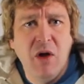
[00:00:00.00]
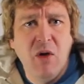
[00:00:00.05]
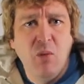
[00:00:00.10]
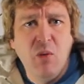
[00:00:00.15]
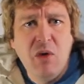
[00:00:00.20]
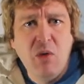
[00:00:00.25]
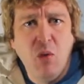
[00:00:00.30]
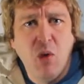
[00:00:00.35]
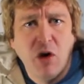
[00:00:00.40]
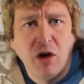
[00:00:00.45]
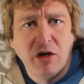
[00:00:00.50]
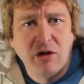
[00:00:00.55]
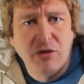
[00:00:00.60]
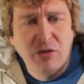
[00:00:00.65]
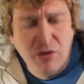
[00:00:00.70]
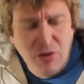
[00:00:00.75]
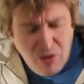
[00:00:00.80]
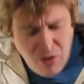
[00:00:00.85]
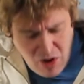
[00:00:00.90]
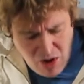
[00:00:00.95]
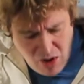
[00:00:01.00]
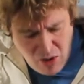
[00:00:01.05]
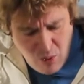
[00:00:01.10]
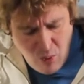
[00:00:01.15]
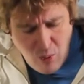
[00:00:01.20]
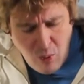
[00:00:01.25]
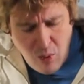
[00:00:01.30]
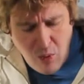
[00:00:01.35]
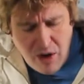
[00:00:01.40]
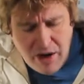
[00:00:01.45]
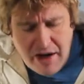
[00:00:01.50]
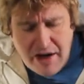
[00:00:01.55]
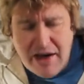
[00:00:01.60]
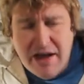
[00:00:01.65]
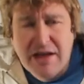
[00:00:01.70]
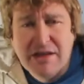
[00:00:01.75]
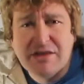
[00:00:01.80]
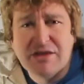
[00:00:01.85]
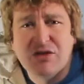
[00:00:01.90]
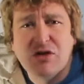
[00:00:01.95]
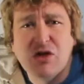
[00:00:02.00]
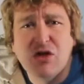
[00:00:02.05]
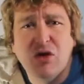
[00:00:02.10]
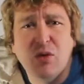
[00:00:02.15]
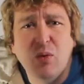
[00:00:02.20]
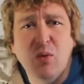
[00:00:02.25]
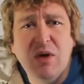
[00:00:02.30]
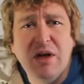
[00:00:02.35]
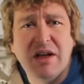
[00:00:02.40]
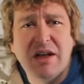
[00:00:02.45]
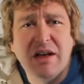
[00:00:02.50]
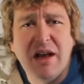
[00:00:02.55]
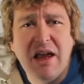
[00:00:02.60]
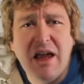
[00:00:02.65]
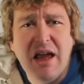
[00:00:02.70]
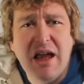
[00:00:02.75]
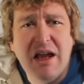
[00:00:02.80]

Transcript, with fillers: We work through what it is so that we can,